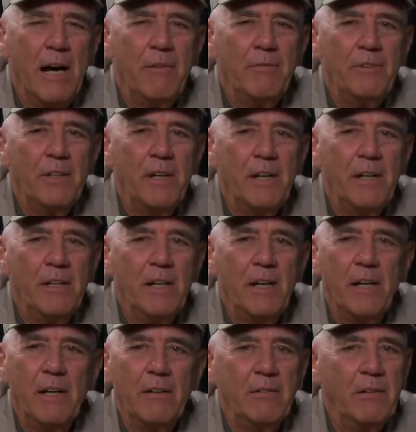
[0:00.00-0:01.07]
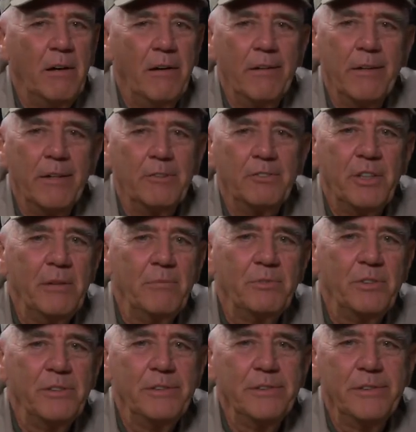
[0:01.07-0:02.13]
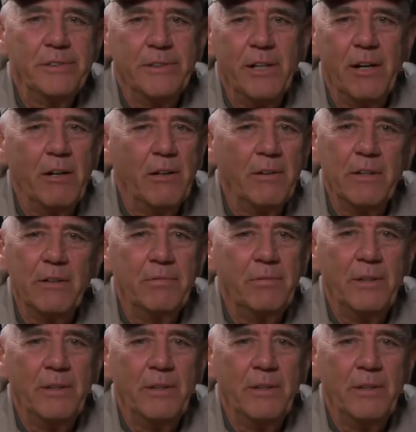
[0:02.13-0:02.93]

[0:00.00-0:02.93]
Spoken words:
I've done all the Simpsons and almost